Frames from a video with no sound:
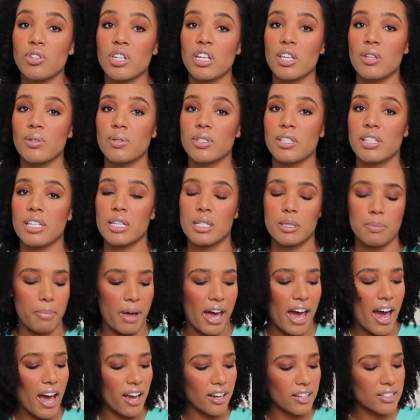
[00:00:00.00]
to use these
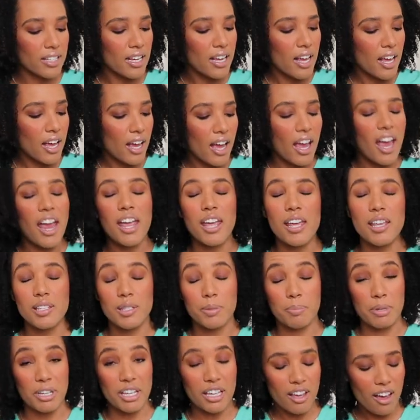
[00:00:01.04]
bags
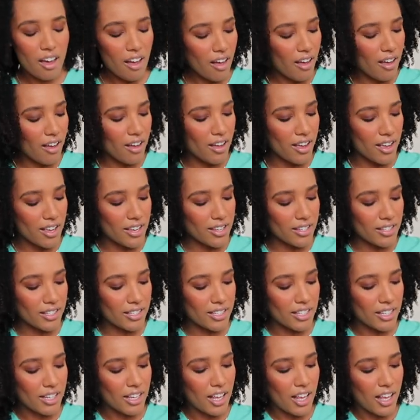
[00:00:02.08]
is
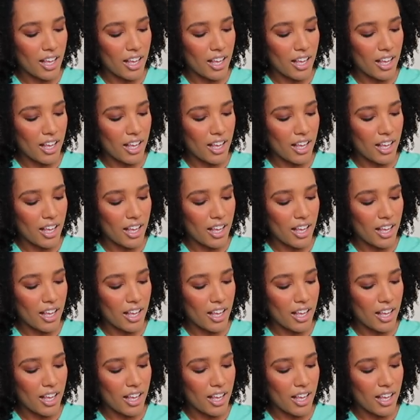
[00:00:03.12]
because